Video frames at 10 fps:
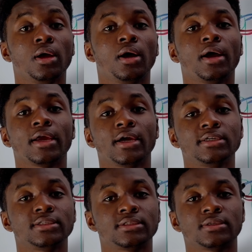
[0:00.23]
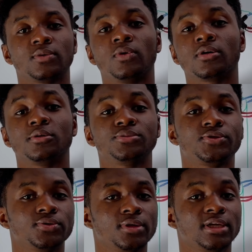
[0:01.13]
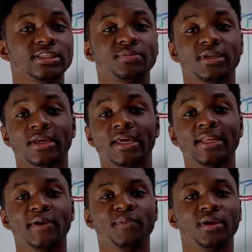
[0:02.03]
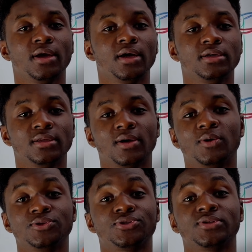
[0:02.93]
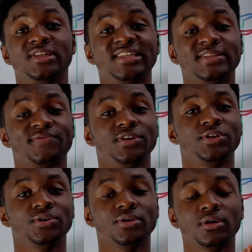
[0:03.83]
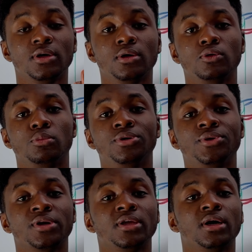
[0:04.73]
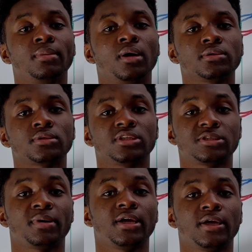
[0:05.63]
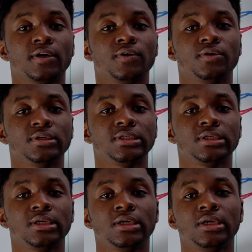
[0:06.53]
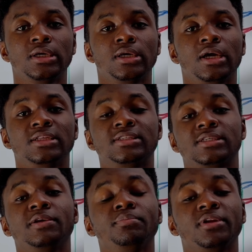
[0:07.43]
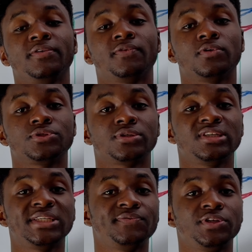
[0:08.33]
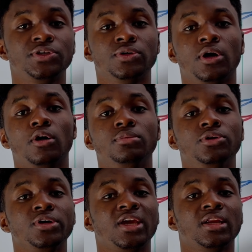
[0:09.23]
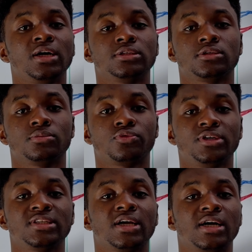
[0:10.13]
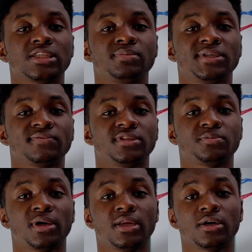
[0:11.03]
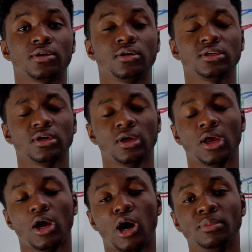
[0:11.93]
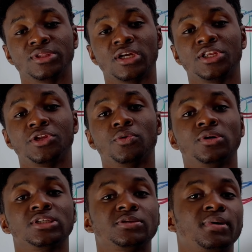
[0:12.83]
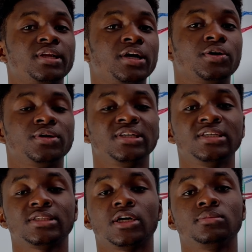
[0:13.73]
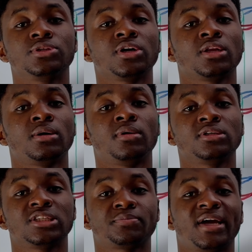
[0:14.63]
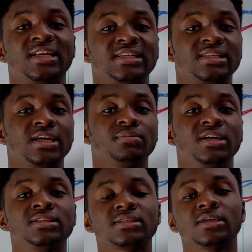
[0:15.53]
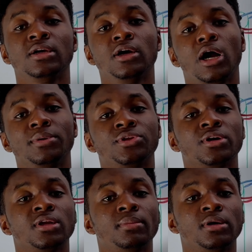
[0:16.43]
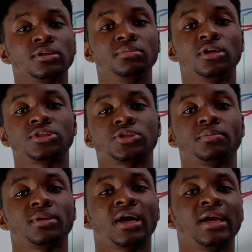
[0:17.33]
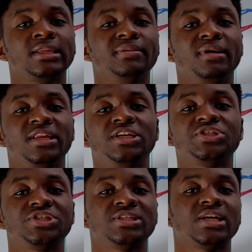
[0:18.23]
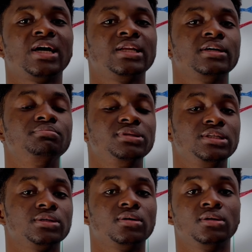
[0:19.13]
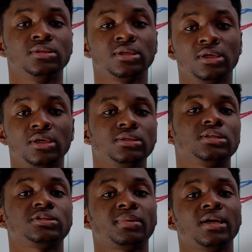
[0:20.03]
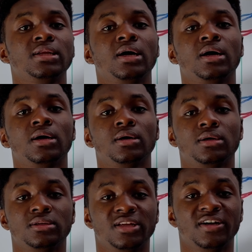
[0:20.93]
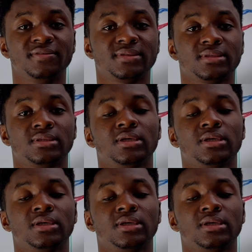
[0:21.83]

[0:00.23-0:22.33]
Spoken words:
Hi guys, welcome to Med Academy, and on today's video we'll be talking about the spinal cord. And simply for today's video I'll be looking at some critical aspects of the spinal cord. I'll be telling you what the spinal cord is. I'll be talking about the spinal segment. I'll be talking about the blood supply, the meninges, and a bit on the spinal nerves.